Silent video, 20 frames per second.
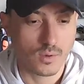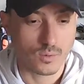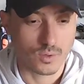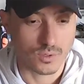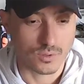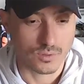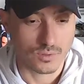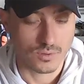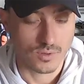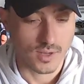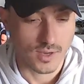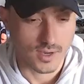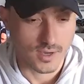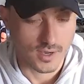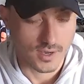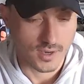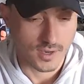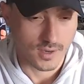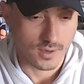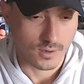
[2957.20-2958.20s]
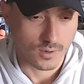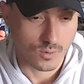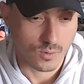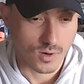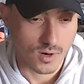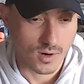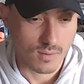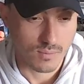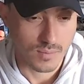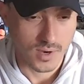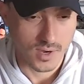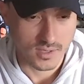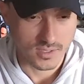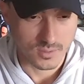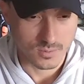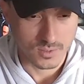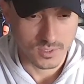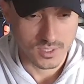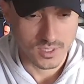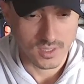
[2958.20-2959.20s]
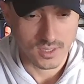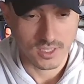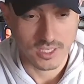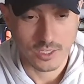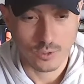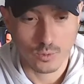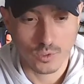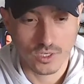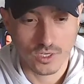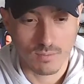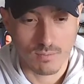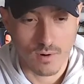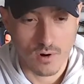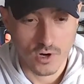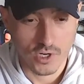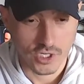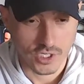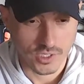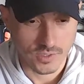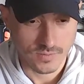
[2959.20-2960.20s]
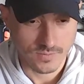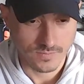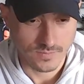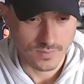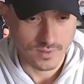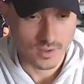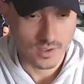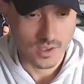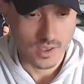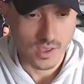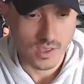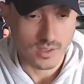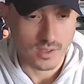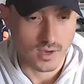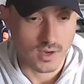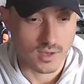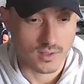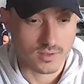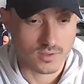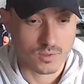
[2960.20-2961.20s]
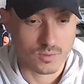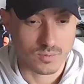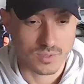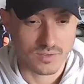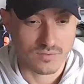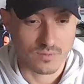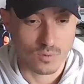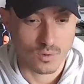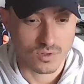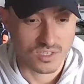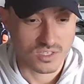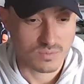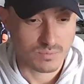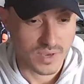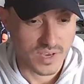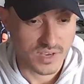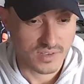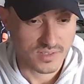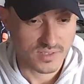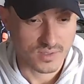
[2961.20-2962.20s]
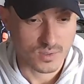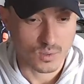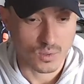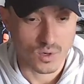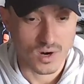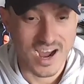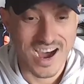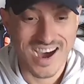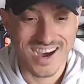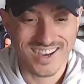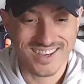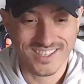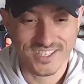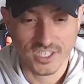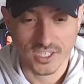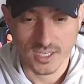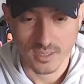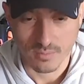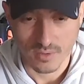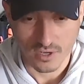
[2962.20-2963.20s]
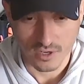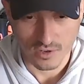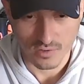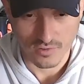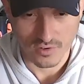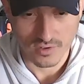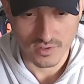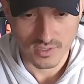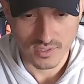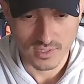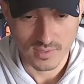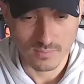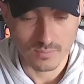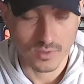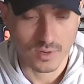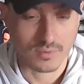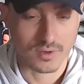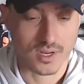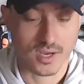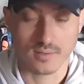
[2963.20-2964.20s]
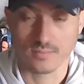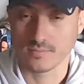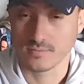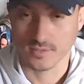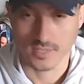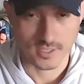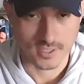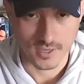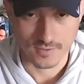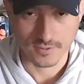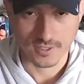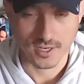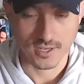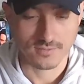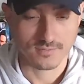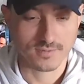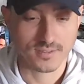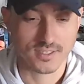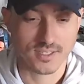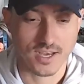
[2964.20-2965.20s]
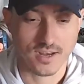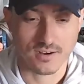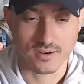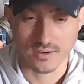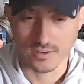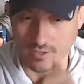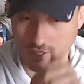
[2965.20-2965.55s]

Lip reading: We would require possibly liquid immersion. This would be for space or high G maneuvers, definitely not standard